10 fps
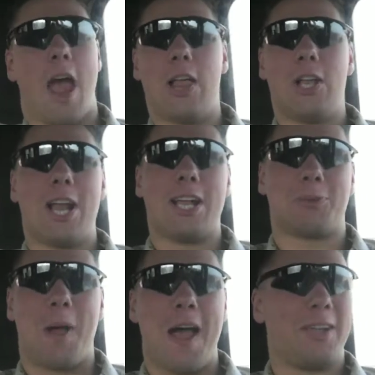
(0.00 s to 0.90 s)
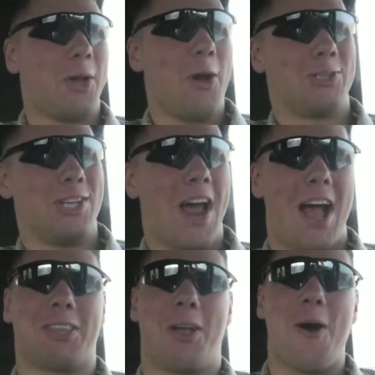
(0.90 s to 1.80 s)
Dallar, that's why I told you
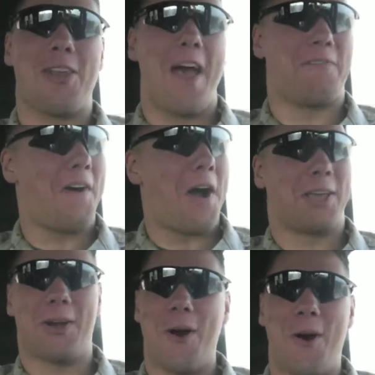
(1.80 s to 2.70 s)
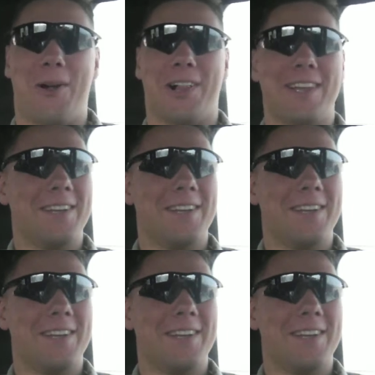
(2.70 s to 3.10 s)
not to go in that fucking hole,